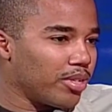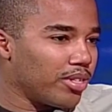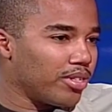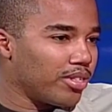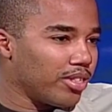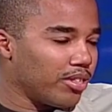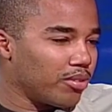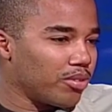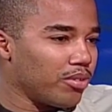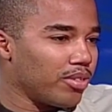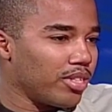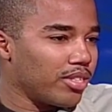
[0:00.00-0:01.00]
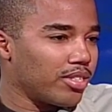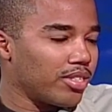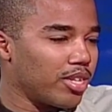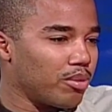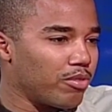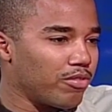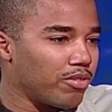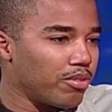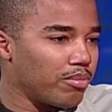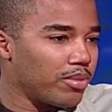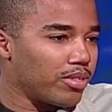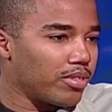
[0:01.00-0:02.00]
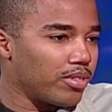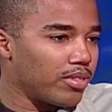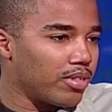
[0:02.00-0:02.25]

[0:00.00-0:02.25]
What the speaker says: it, you know, through this performance.